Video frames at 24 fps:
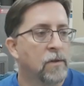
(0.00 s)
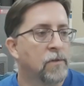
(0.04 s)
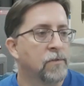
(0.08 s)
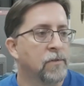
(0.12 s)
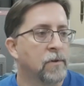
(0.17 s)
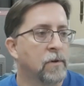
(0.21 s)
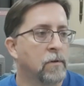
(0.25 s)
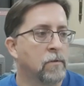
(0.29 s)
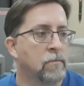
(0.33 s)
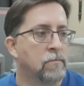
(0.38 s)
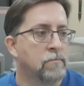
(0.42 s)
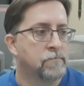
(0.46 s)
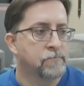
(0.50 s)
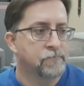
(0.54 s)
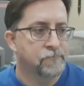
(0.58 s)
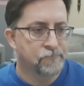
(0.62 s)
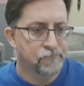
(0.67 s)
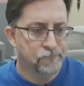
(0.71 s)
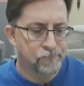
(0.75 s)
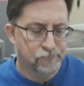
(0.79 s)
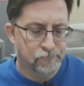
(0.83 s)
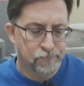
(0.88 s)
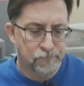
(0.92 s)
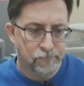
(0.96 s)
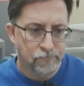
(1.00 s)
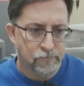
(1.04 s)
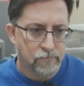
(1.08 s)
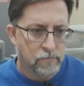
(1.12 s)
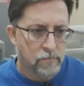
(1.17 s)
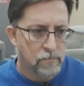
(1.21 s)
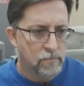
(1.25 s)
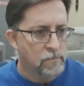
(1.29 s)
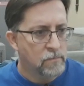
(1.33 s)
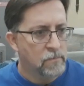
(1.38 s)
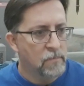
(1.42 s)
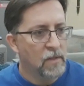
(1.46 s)
So
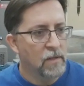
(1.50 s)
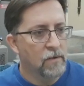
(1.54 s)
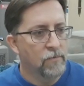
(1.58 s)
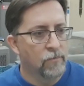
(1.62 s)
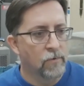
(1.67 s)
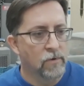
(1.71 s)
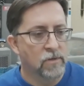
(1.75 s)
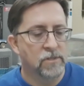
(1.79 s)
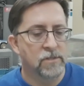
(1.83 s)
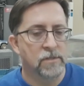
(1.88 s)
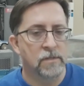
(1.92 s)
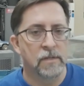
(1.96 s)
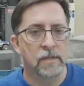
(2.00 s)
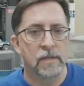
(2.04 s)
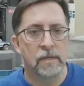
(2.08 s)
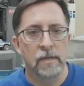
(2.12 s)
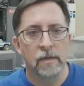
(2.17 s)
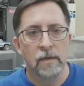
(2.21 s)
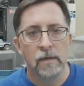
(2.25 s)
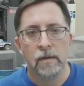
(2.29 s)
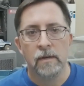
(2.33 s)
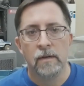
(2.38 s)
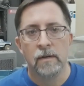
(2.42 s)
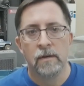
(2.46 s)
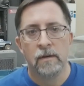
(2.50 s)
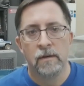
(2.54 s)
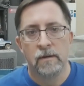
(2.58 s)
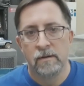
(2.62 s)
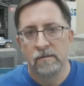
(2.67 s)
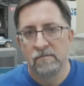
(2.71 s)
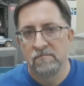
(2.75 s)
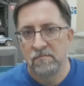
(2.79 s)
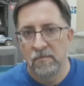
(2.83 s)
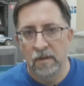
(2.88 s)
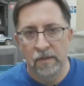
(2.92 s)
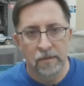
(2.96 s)
fortunately,
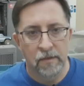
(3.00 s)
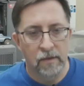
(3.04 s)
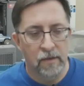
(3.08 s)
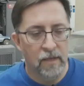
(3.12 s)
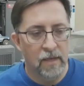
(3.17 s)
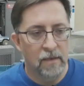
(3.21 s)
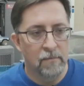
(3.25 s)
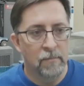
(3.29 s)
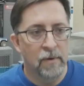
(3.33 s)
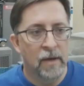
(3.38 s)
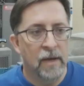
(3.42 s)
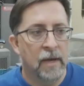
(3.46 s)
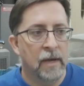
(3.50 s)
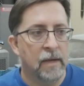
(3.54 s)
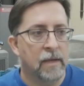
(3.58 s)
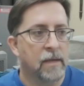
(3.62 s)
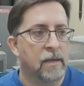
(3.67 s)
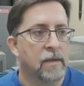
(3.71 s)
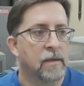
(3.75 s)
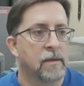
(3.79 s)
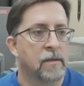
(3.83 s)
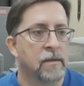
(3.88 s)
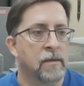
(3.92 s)
nothing came back.